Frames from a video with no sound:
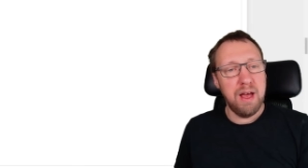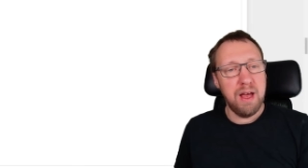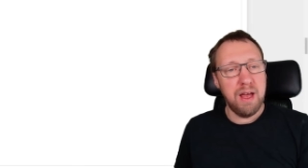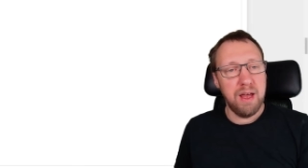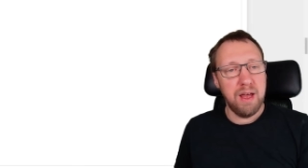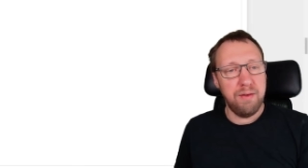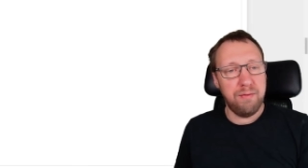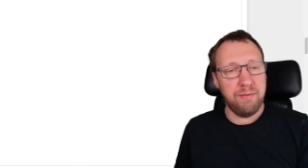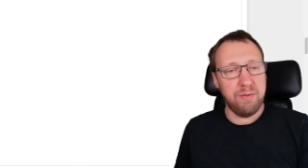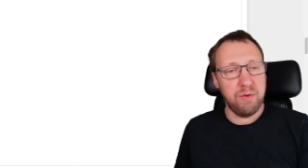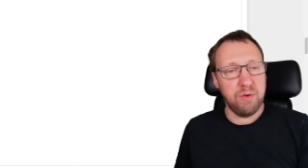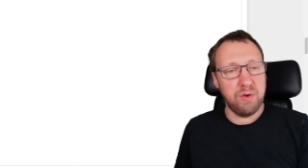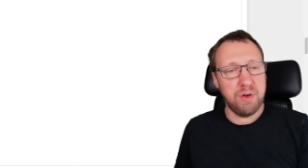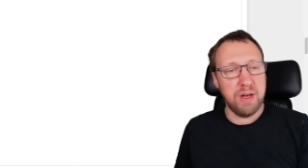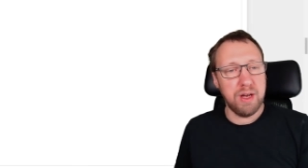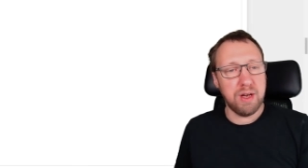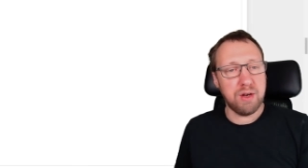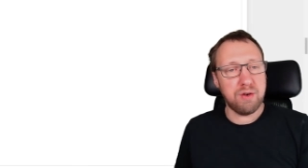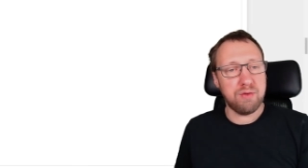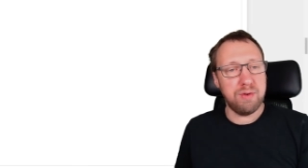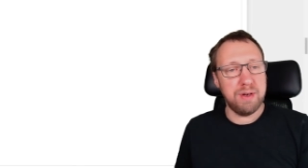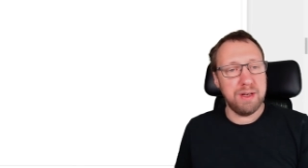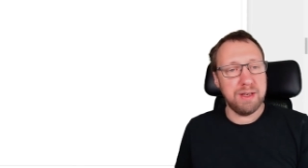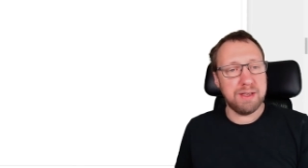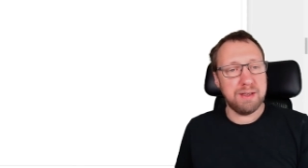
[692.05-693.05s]
If you
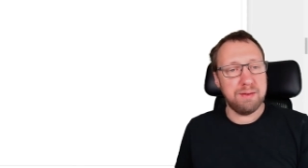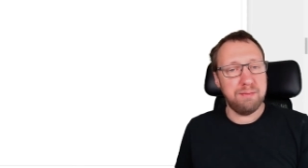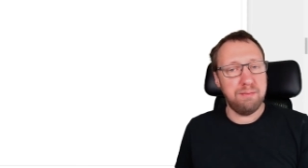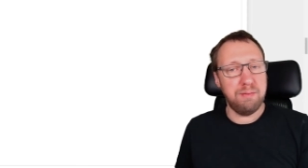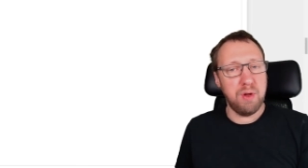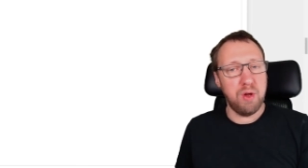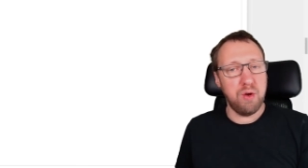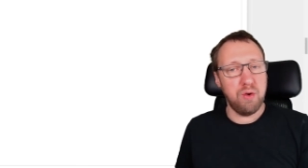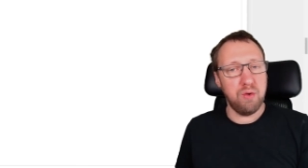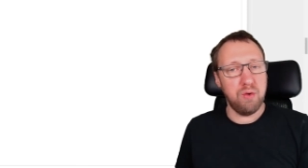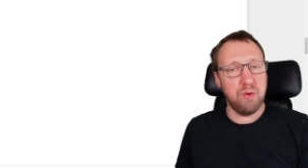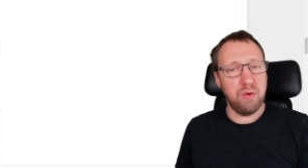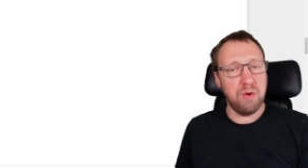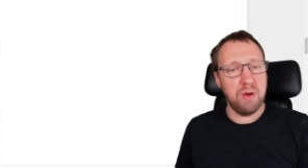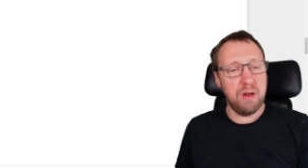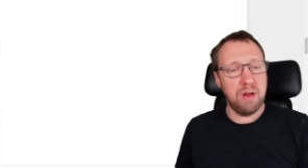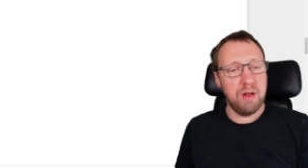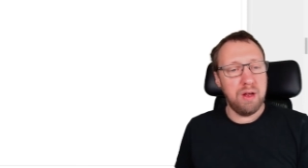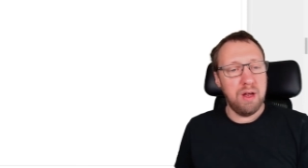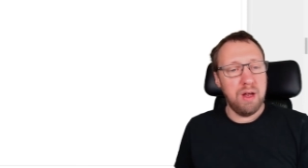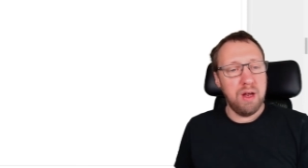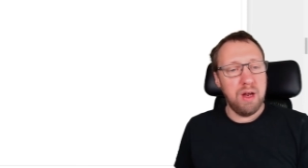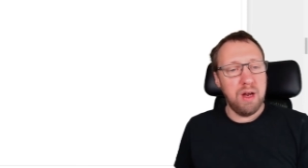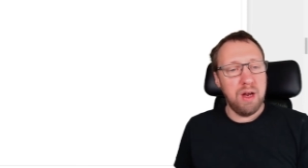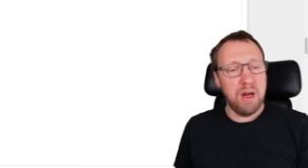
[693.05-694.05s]
decrease mu,
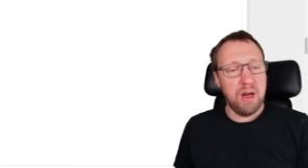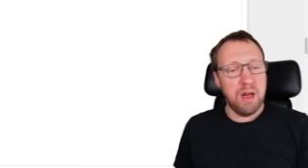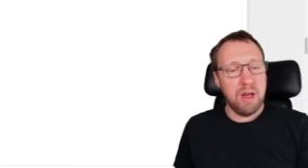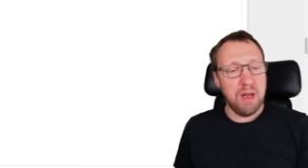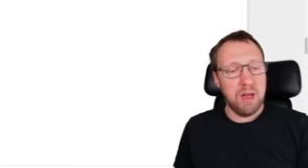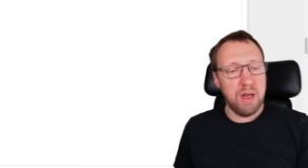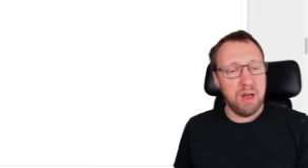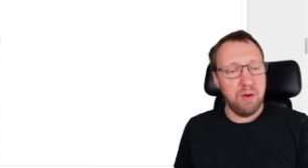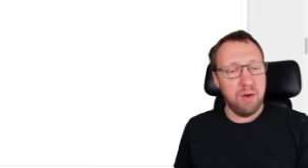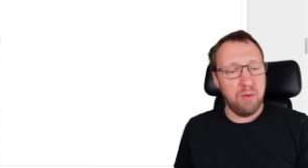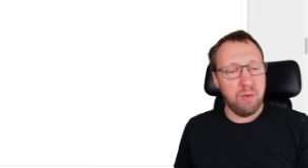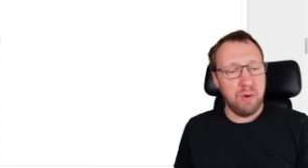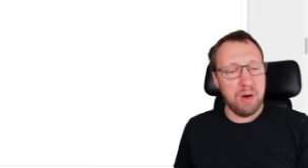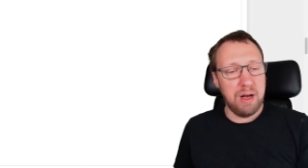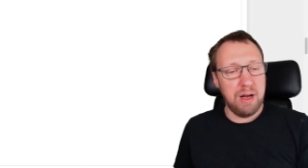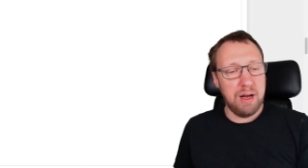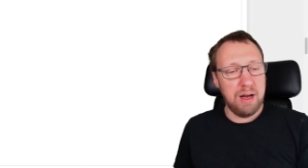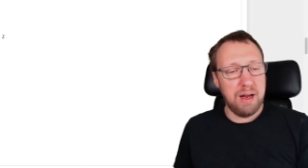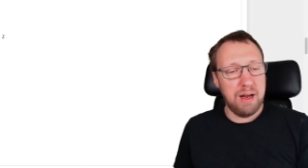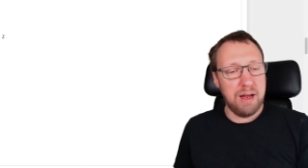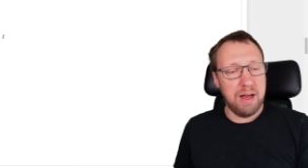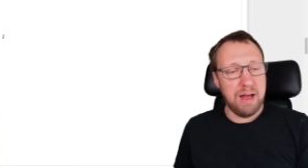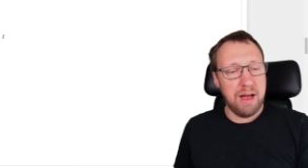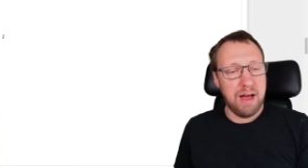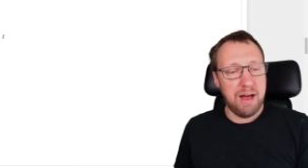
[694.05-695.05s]
you will
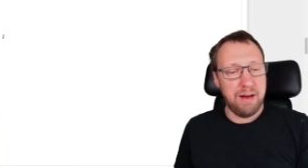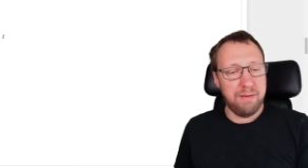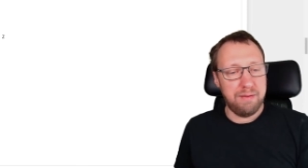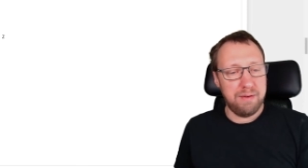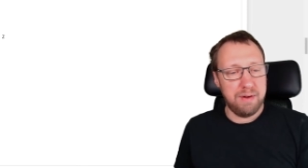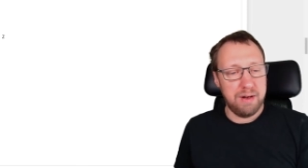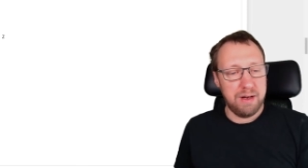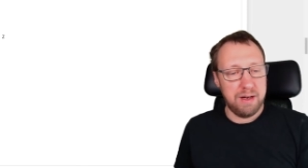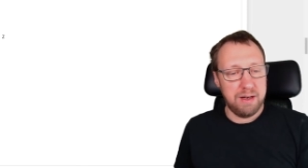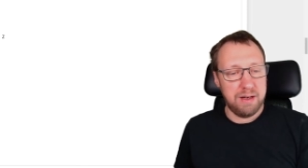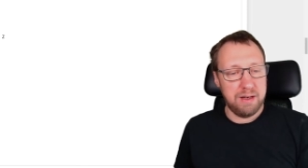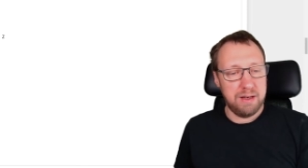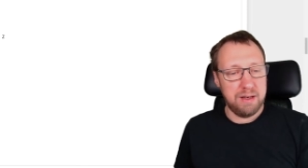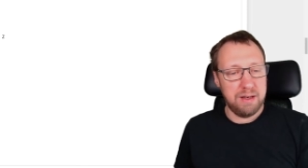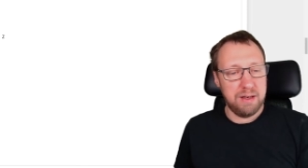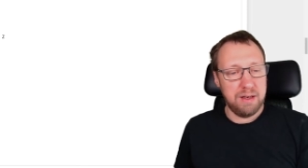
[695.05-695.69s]
have a